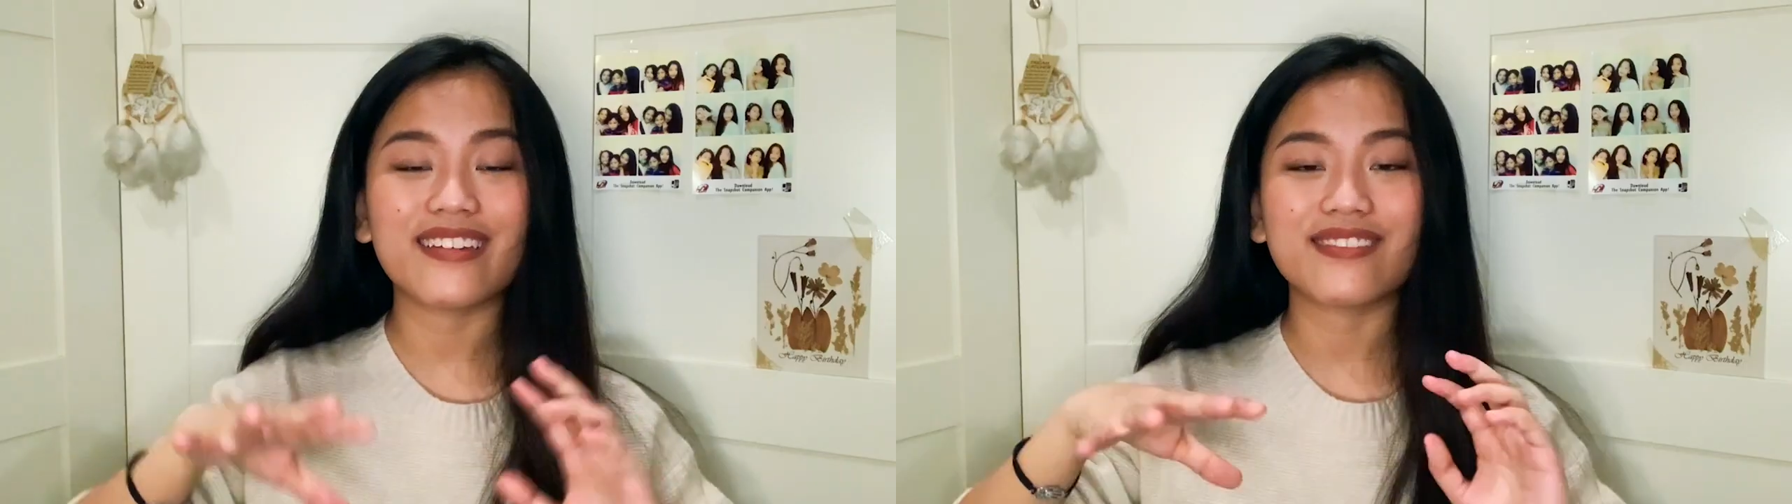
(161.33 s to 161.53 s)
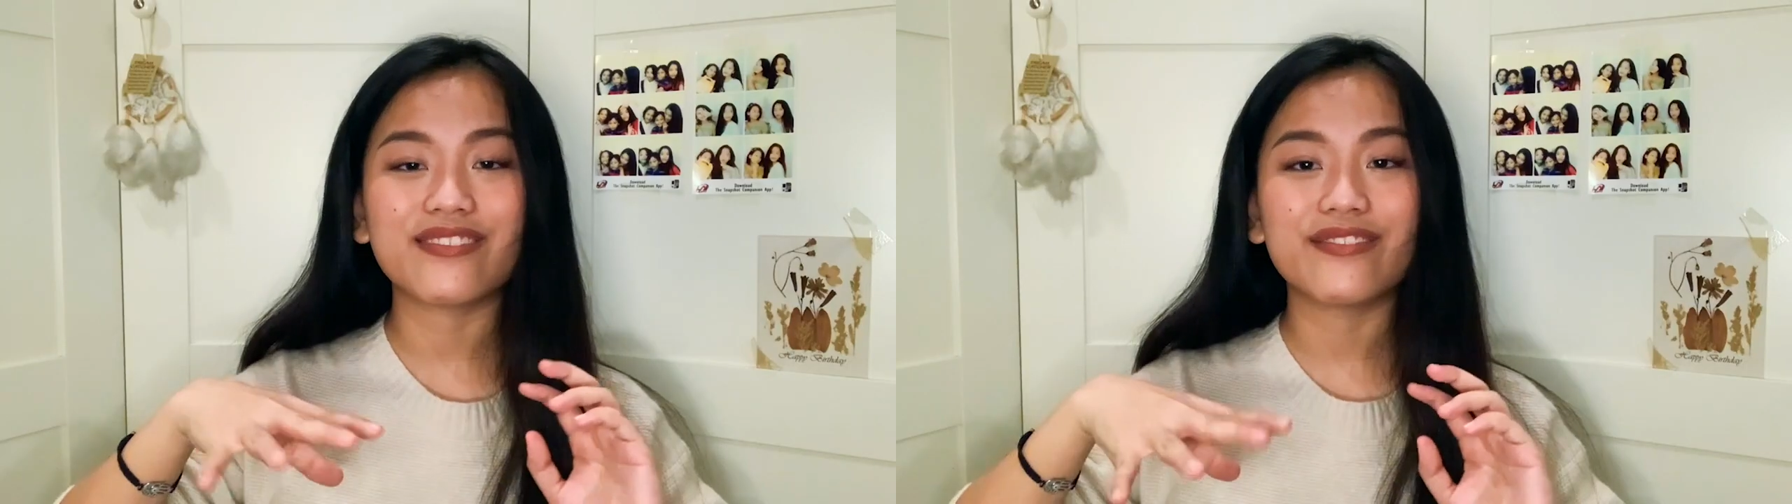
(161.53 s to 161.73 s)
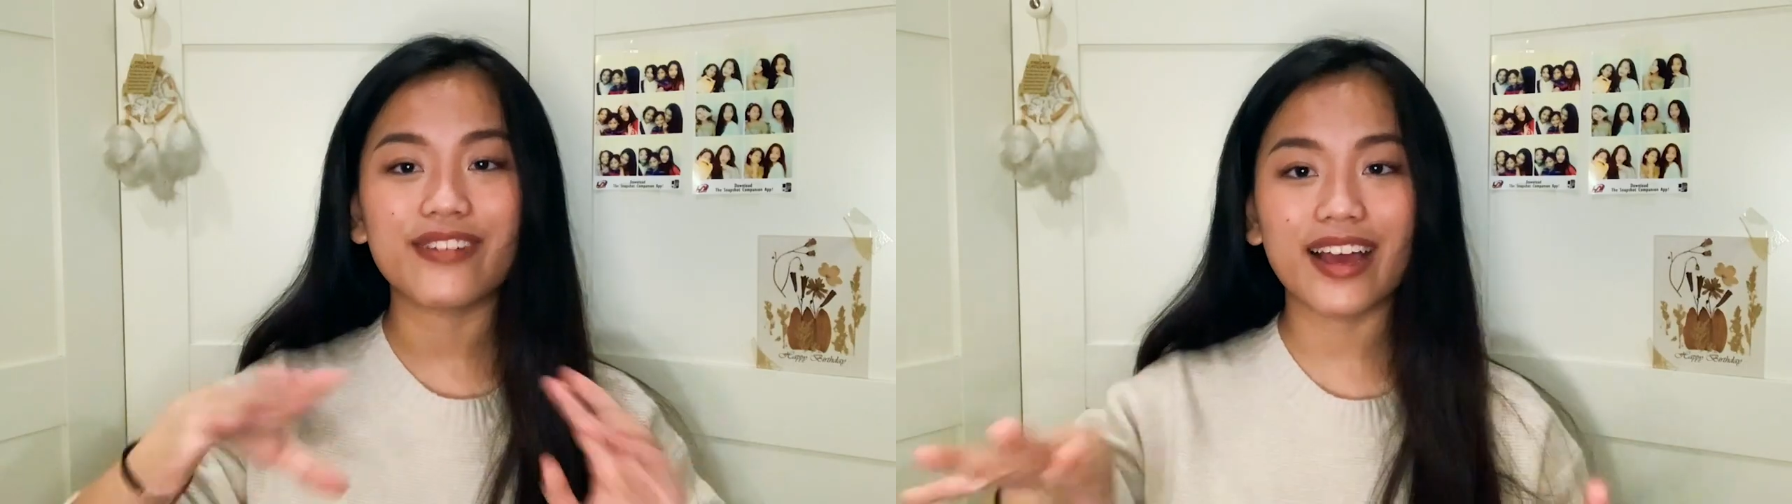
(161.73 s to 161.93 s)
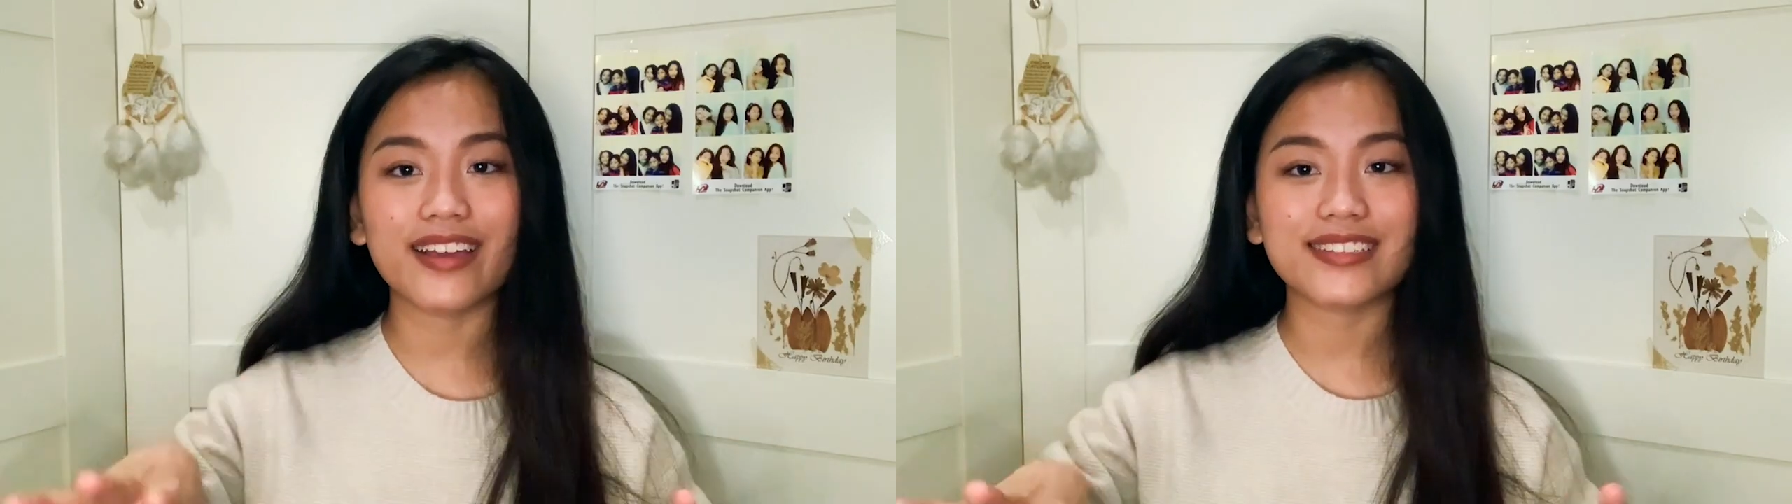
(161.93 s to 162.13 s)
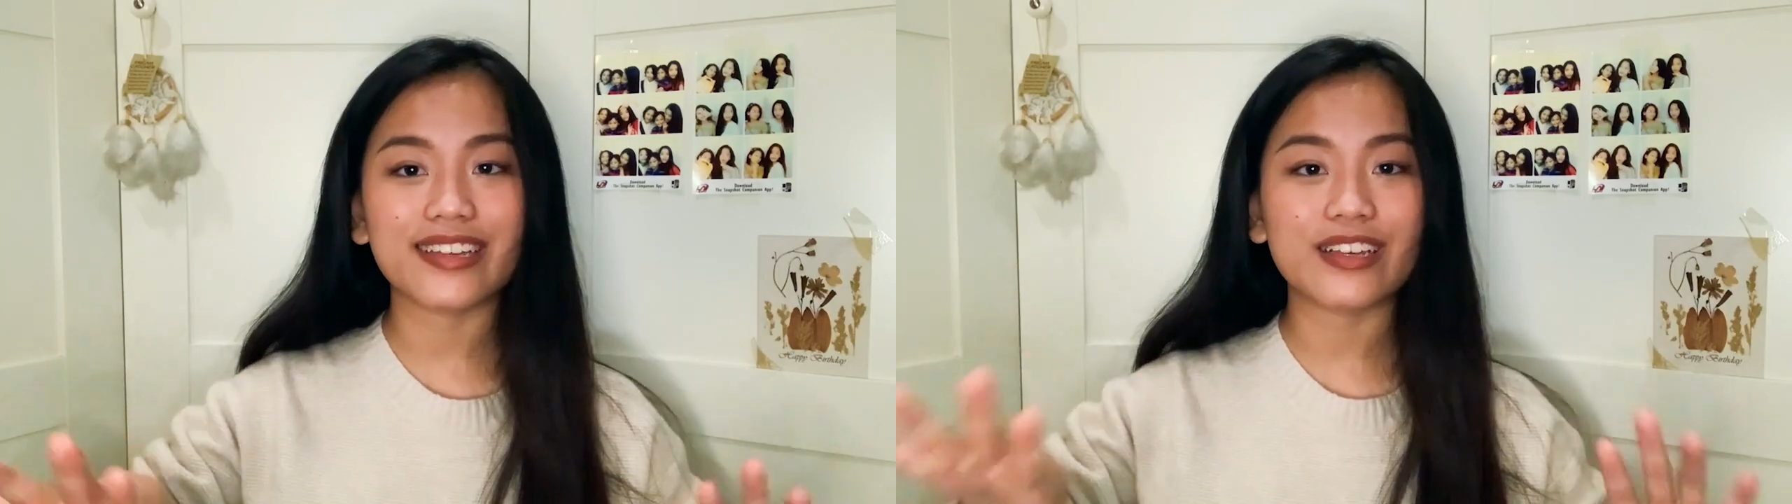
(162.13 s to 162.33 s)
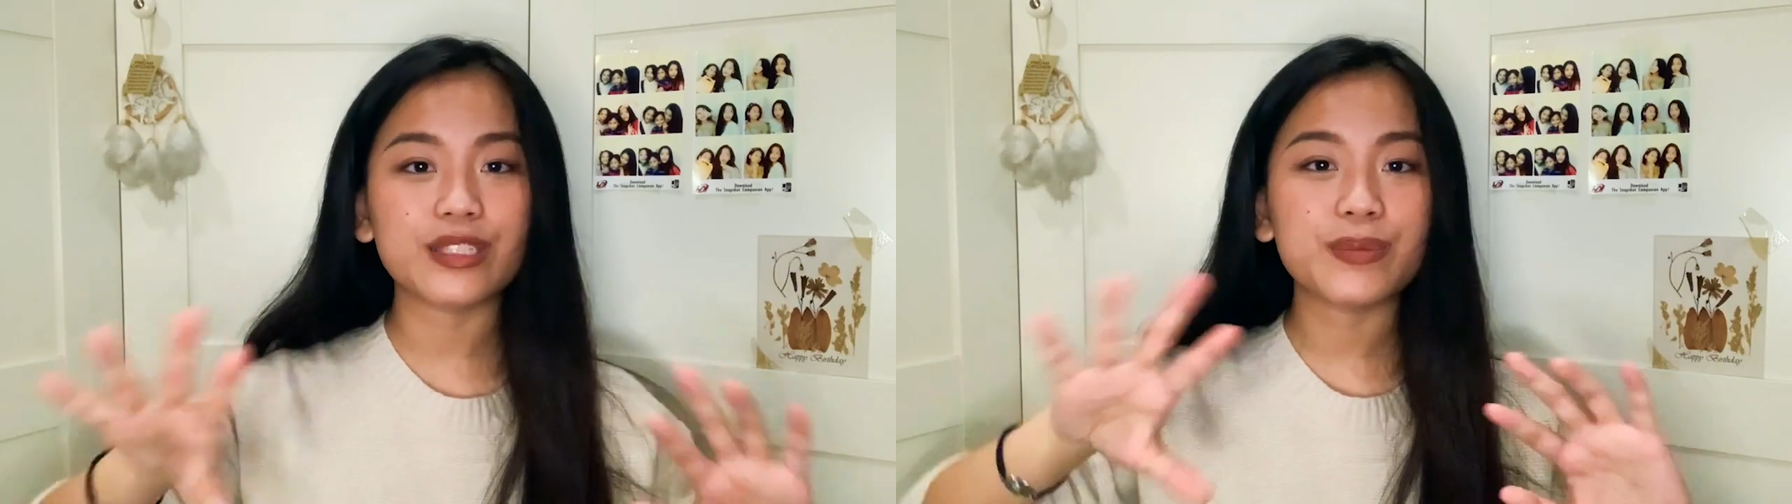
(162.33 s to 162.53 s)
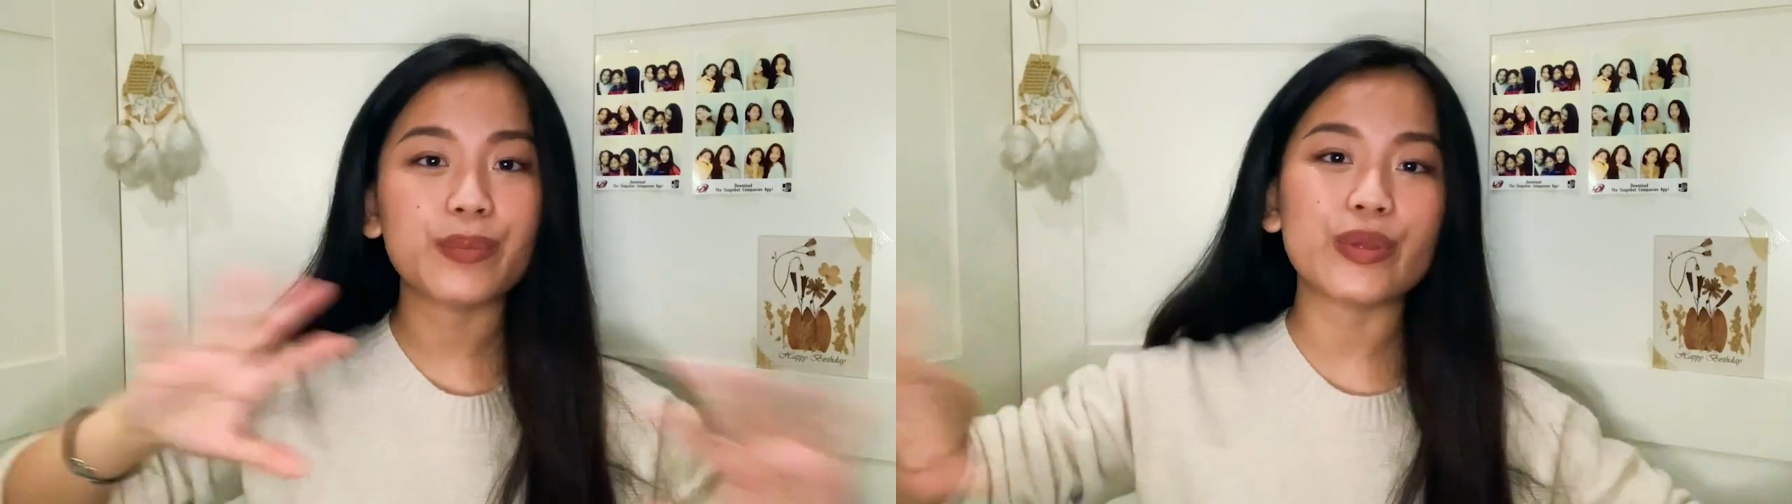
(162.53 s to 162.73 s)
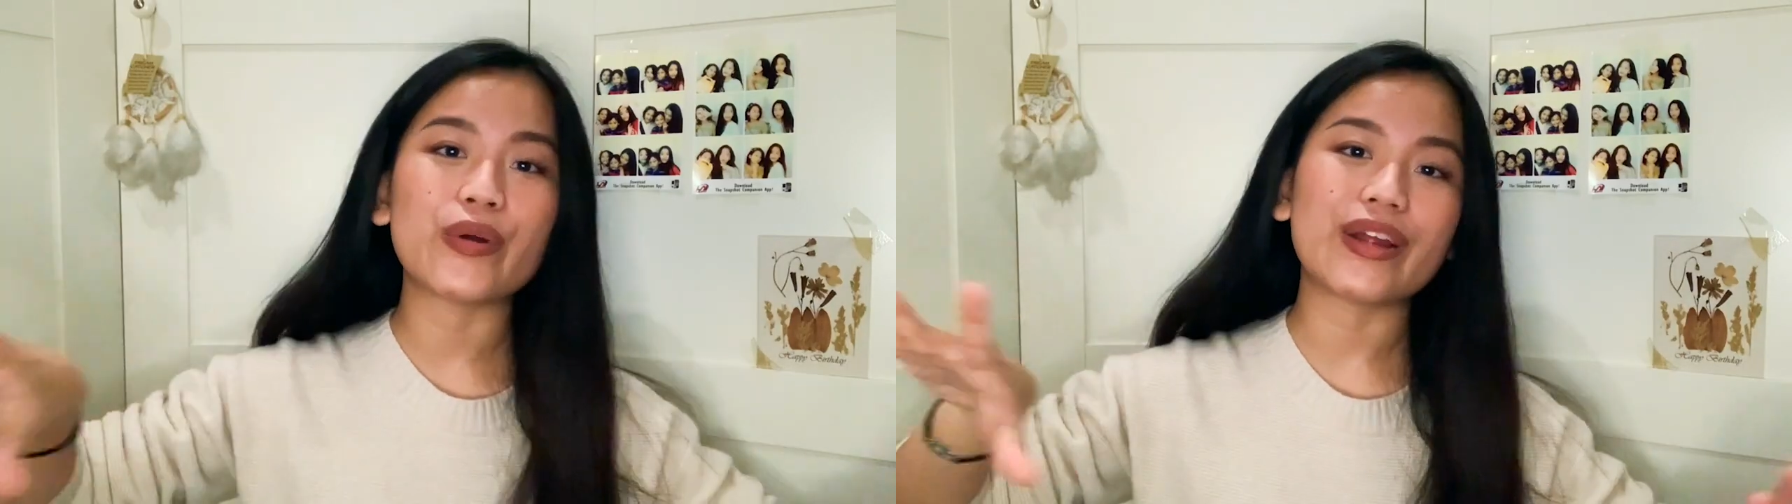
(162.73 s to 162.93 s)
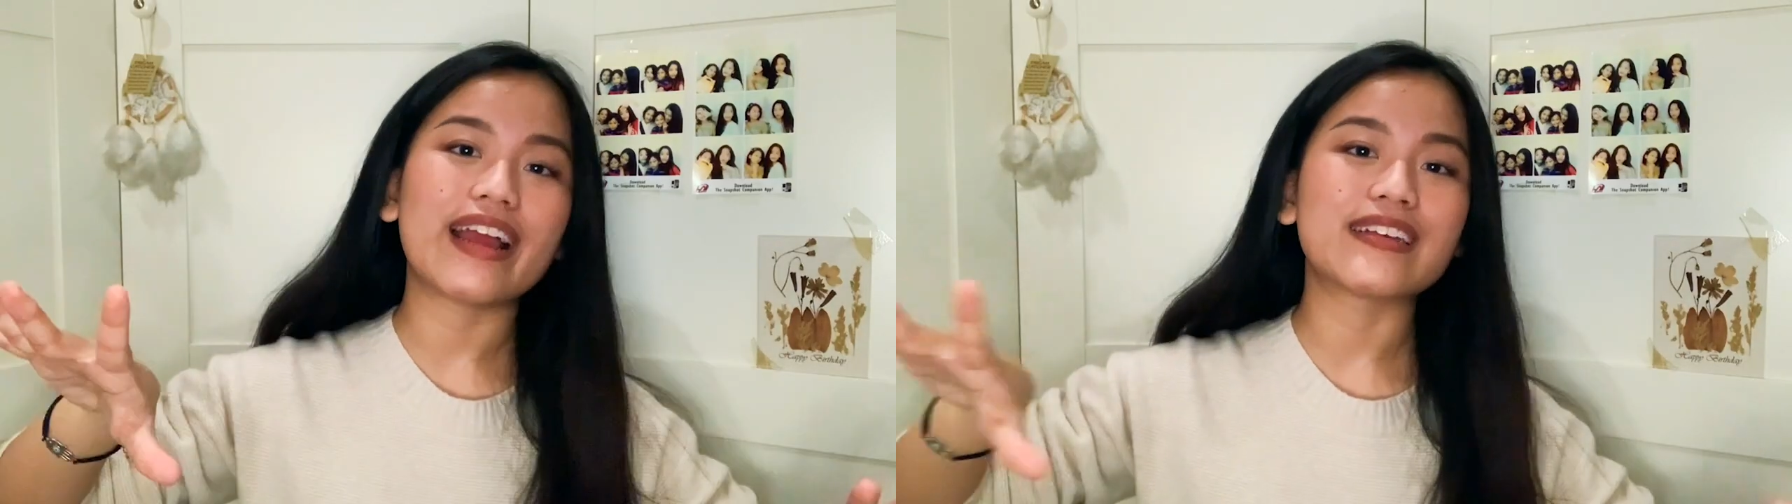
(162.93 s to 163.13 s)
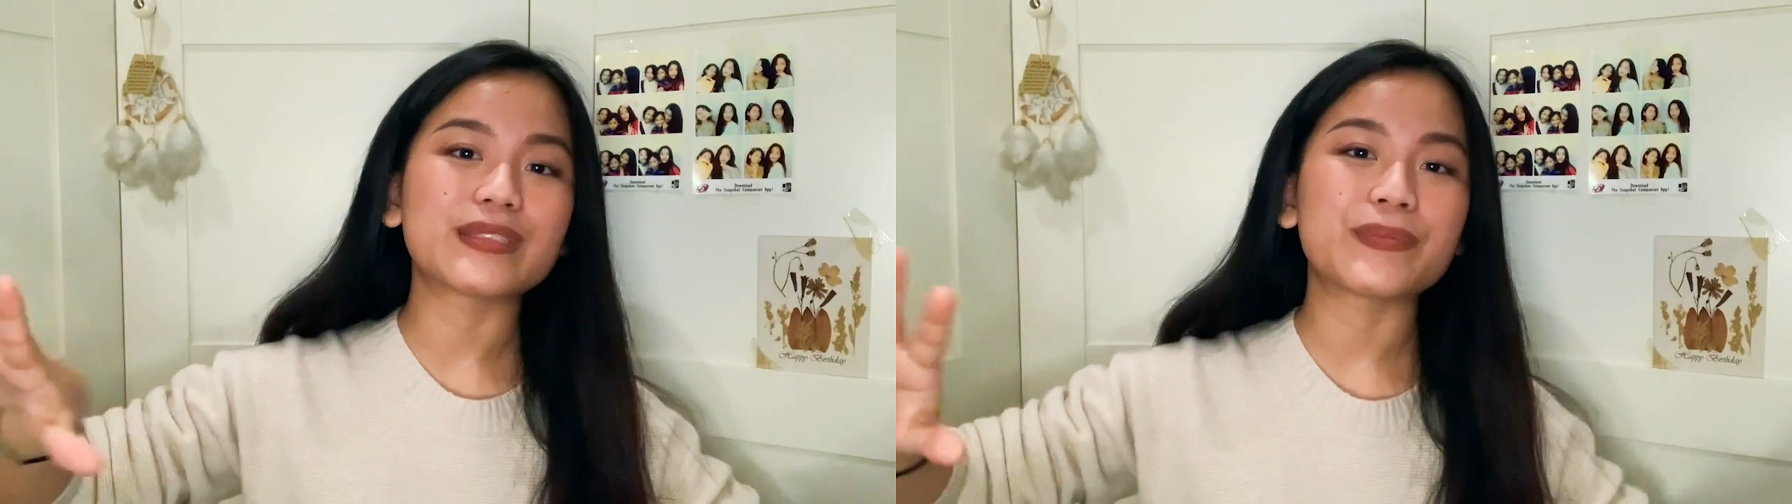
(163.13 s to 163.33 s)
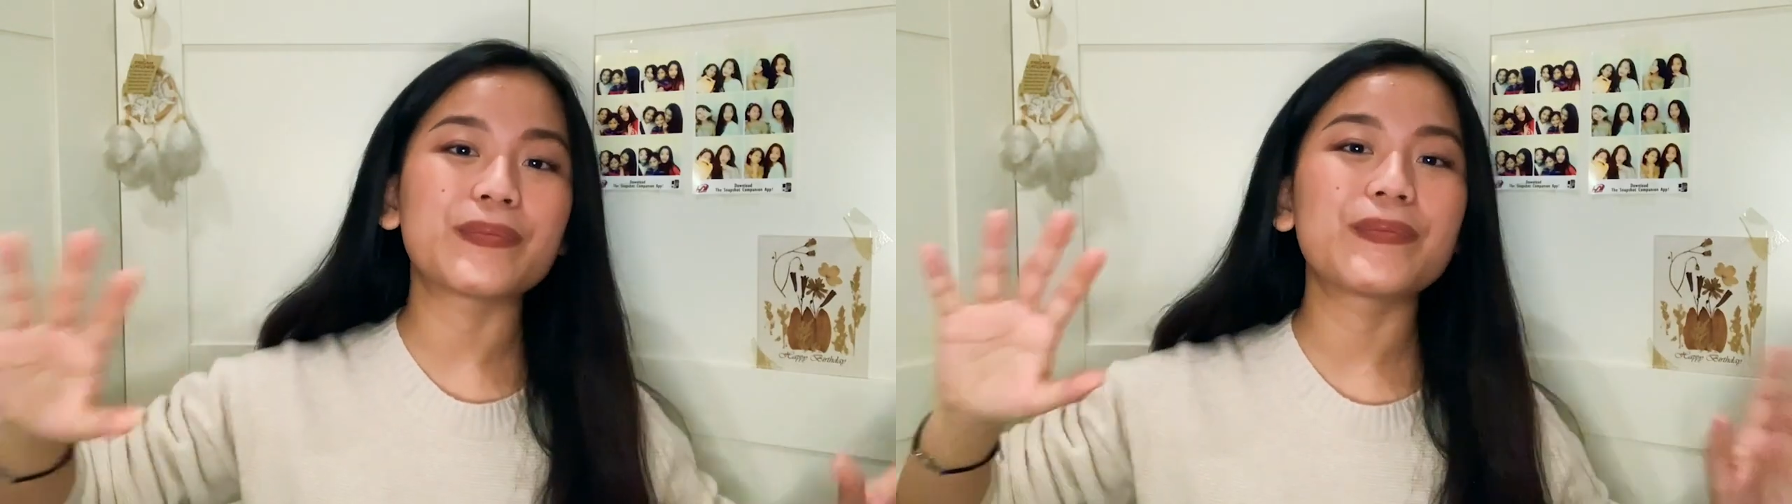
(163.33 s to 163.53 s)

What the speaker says: advise explore as